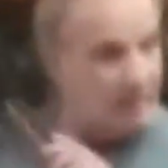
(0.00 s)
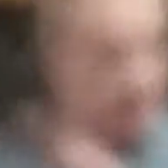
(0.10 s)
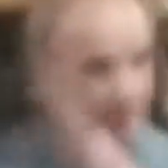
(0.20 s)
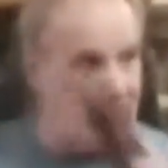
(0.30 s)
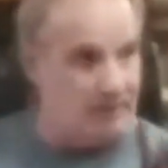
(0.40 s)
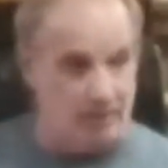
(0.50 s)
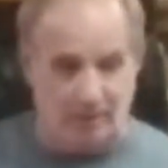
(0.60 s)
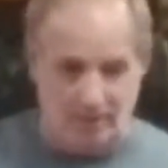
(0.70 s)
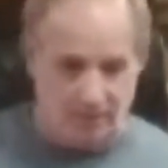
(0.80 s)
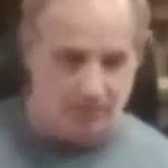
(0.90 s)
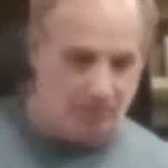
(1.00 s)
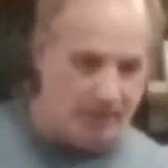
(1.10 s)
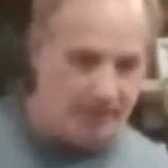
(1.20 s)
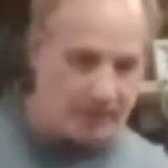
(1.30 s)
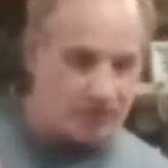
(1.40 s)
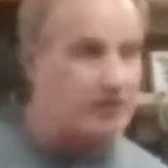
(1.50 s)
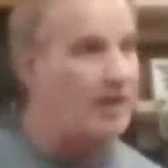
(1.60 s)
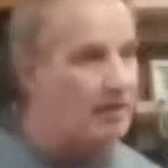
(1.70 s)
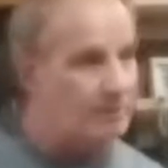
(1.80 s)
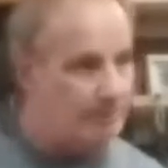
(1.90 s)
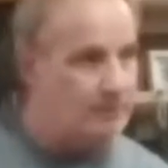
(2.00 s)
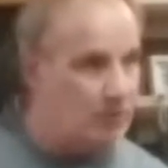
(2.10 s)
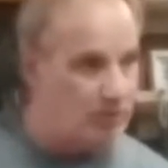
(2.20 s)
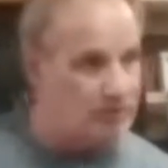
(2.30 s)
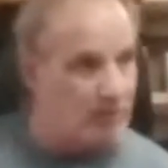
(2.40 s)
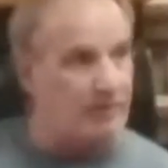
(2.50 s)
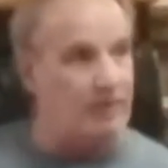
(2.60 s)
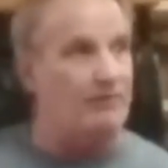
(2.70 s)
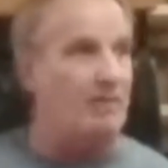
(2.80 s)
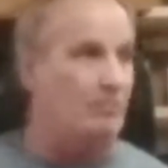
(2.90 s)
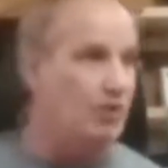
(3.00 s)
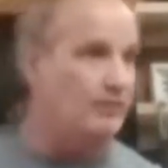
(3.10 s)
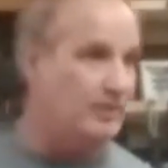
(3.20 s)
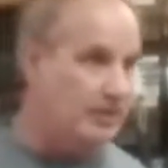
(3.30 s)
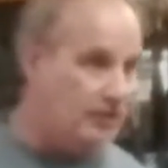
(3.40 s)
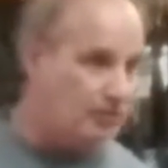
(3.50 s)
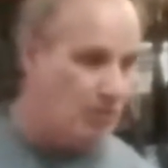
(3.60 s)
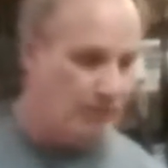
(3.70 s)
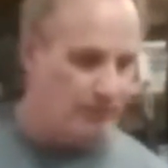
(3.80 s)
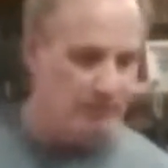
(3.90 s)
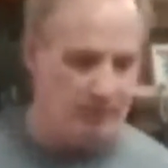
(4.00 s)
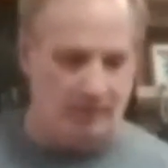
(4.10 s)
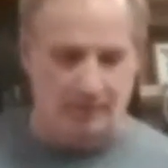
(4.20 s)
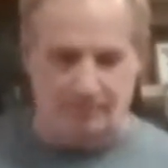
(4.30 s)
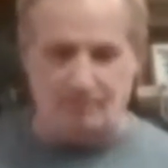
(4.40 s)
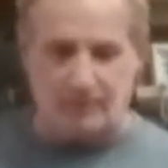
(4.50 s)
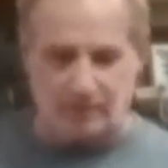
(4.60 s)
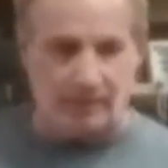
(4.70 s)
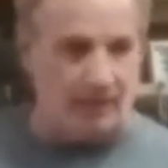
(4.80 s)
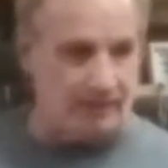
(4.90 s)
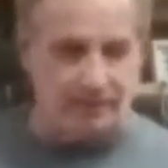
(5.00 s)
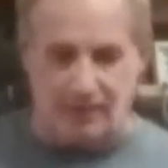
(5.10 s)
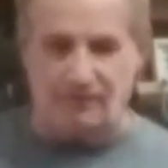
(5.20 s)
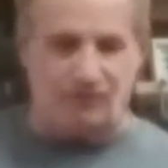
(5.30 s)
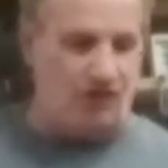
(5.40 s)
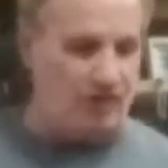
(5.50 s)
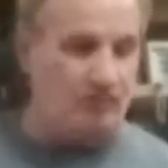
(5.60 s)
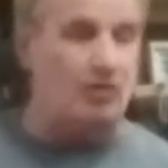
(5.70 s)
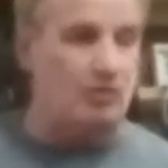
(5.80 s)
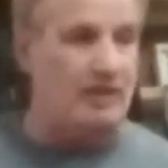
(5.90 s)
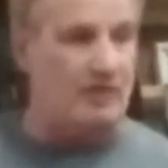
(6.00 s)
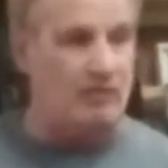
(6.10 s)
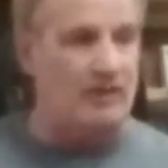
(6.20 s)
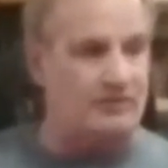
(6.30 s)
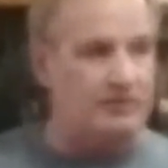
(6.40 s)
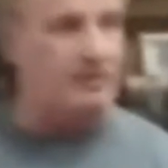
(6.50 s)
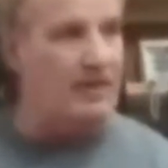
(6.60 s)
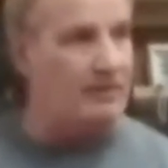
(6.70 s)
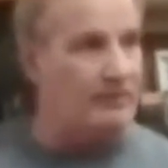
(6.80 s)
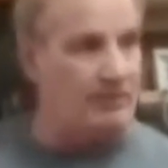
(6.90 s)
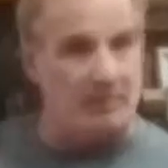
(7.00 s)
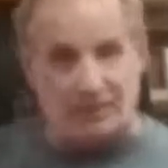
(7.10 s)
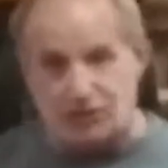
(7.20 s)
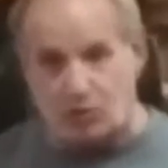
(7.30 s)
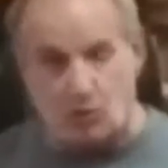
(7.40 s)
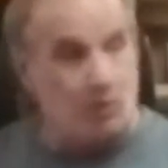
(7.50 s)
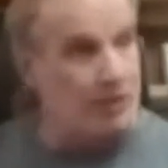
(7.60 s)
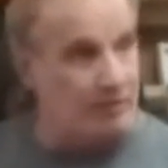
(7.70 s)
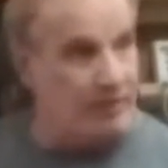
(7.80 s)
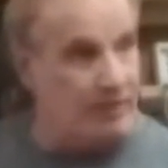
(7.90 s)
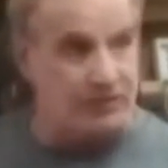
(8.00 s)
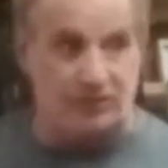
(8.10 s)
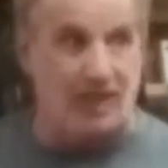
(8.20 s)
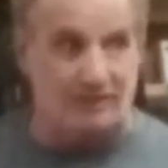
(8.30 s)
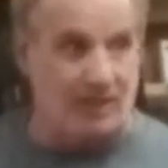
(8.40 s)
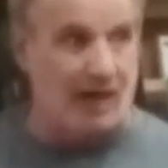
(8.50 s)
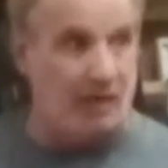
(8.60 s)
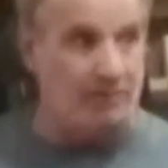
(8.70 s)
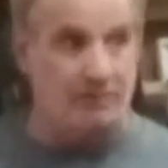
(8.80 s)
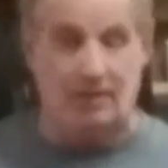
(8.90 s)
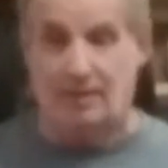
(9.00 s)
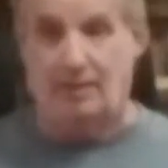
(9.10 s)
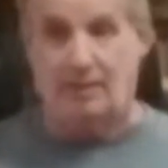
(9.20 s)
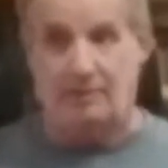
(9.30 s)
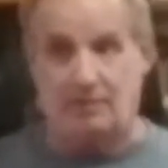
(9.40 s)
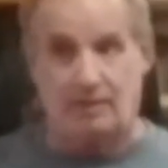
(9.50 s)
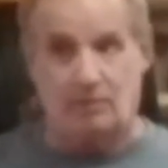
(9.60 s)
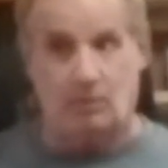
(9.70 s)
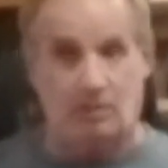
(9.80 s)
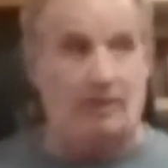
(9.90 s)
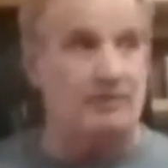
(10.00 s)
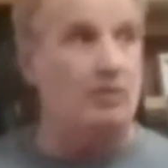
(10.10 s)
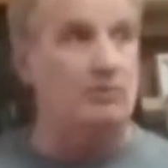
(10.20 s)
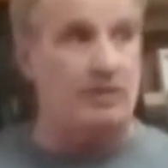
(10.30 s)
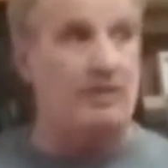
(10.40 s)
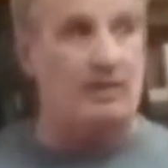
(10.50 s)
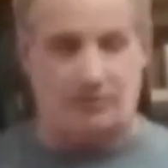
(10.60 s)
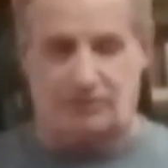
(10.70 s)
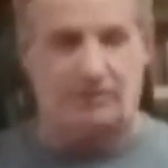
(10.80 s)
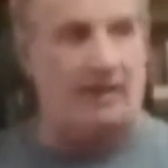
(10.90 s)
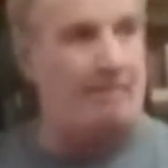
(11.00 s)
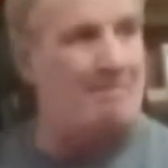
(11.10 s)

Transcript: down in my next setup on a turkey, if I'm moving and he's moving, and I can get in front of him or whatever, when I sit down, if I'm not sure where he is, it's not gobbling, and you're like, well, what do I do? Then I'll just